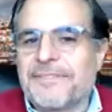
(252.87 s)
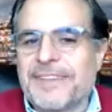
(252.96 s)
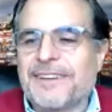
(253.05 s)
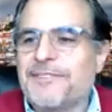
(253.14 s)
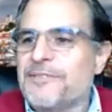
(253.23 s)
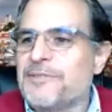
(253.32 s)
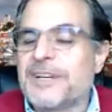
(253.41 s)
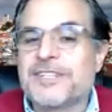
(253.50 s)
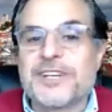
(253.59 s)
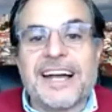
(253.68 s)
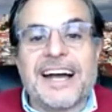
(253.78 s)
thank you very
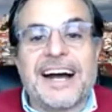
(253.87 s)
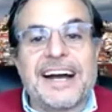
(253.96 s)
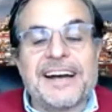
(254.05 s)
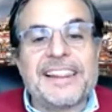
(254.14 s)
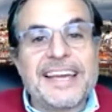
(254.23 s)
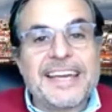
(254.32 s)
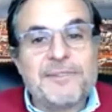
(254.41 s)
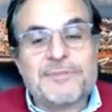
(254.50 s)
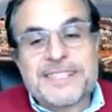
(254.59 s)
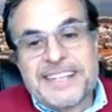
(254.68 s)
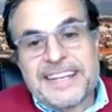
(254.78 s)
much. Like I
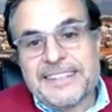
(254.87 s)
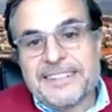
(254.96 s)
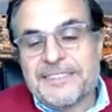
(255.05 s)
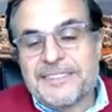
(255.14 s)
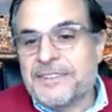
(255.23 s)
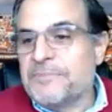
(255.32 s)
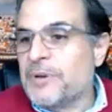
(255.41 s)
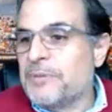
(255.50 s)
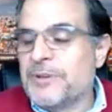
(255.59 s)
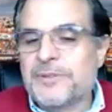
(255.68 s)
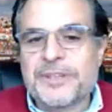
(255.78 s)
was telling a
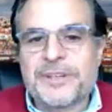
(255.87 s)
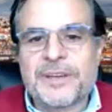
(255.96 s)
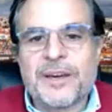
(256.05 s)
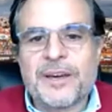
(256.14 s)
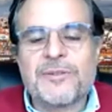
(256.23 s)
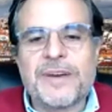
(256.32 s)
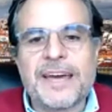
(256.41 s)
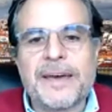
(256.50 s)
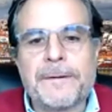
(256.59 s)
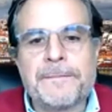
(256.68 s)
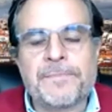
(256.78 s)
moment ago,
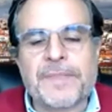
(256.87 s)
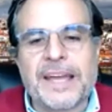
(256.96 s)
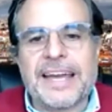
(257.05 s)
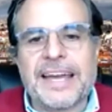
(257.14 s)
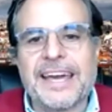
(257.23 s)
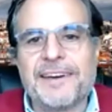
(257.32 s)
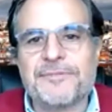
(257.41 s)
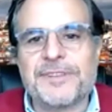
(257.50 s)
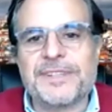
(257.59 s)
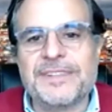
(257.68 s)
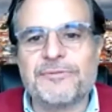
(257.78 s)
I
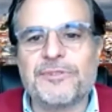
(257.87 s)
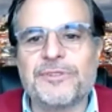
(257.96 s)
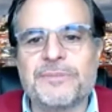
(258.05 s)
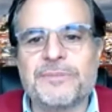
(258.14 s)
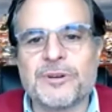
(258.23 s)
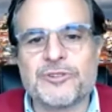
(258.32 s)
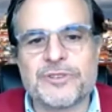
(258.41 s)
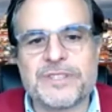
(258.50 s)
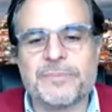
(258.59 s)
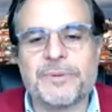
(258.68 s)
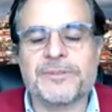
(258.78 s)
have different
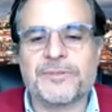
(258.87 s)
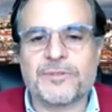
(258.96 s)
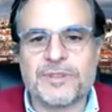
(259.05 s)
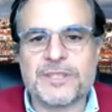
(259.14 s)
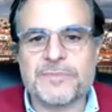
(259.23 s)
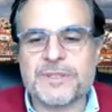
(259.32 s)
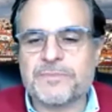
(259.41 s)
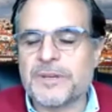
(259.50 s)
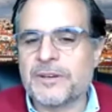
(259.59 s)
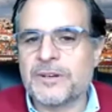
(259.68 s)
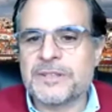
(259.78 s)
emotions about Christmas
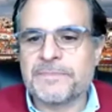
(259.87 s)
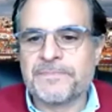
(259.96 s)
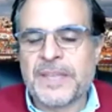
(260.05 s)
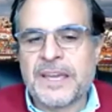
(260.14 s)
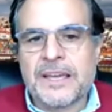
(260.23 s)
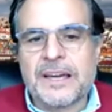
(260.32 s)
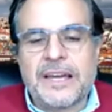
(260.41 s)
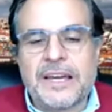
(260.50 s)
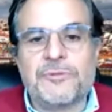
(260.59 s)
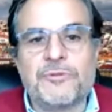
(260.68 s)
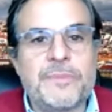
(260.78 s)
because
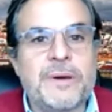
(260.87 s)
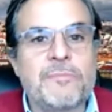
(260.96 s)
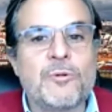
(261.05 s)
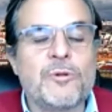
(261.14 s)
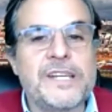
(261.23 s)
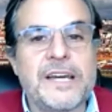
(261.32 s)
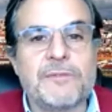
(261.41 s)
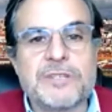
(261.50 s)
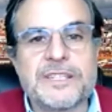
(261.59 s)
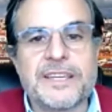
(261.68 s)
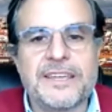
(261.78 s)
I remember when I
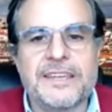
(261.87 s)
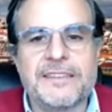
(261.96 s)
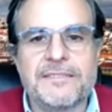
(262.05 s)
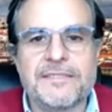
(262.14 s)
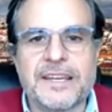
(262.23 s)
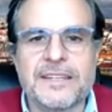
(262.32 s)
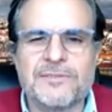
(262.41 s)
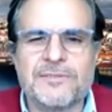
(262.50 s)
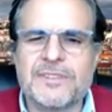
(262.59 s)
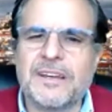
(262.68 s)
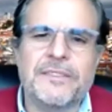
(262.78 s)
was a kid,
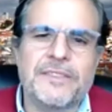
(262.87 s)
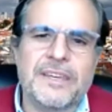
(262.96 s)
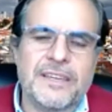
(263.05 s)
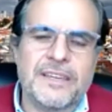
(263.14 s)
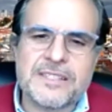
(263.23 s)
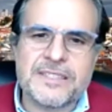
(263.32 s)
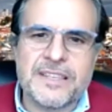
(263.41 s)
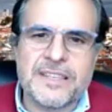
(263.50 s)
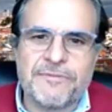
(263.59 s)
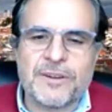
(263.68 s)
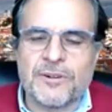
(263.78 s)
and I think it's
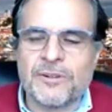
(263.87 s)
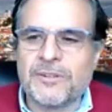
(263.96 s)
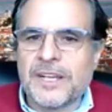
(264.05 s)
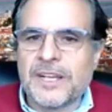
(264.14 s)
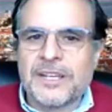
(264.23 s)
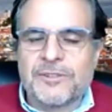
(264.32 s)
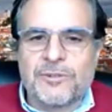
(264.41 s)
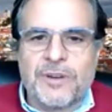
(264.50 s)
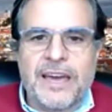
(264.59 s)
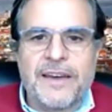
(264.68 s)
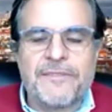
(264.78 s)
difficult to
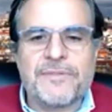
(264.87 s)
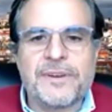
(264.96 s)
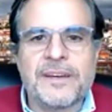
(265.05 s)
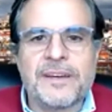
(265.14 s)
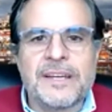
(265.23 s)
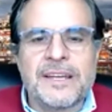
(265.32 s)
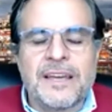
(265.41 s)
have